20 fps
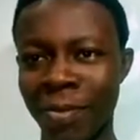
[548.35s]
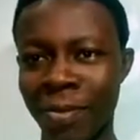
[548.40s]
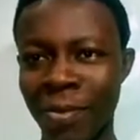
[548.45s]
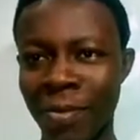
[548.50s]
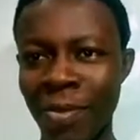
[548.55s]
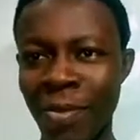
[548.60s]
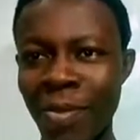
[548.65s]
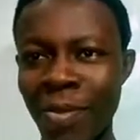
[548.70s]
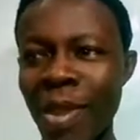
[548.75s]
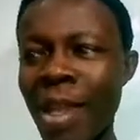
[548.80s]

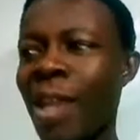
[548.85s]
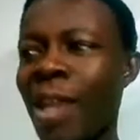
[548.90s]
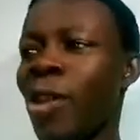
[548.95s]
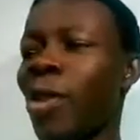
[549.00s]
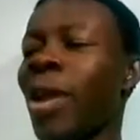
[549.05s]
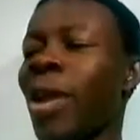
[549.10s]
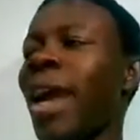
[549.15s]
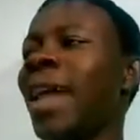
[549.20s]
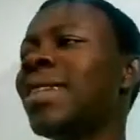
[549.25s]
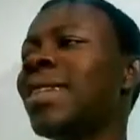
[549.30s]

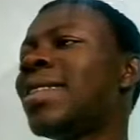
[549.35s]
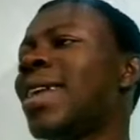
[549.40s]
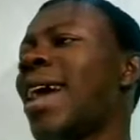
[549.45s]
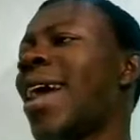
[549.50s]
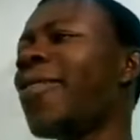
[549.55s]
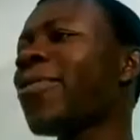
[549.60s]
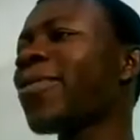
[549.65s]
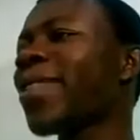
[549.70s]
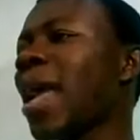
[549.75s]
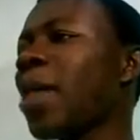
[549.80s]
You can't
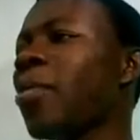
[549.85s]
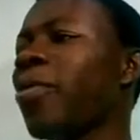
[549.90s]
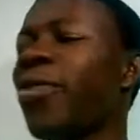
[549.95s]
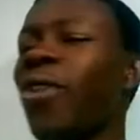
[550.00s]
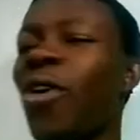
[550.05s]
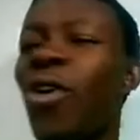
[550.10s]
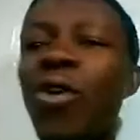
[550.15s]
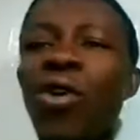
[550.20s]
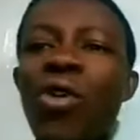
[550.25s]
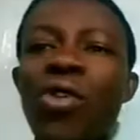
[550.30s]
have time
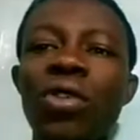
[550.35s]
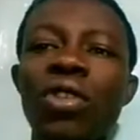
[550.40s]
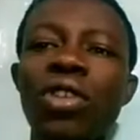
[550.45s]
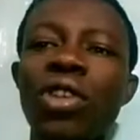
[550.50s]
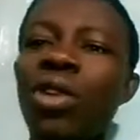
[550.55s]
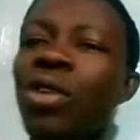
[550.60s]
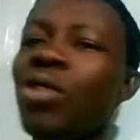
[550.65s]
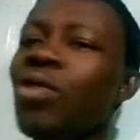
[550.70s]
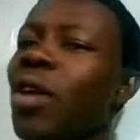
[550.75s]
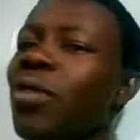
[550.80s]
for
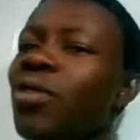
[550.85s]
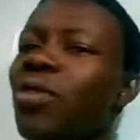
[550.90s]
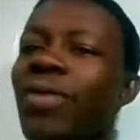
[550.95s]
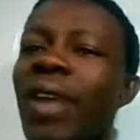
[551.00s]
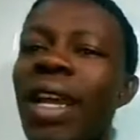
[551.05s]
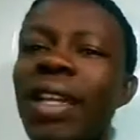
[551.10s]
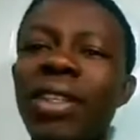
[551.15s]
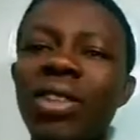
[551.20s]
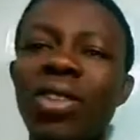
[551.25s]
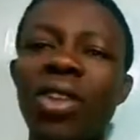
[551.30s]
you have to
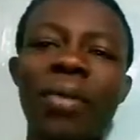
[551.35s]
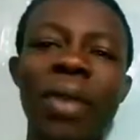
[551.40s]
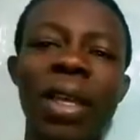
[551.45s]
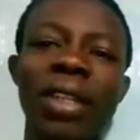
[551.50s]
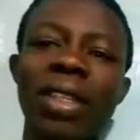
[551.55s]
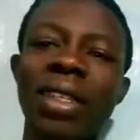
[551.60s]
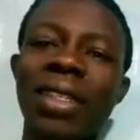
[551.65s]
fight this government,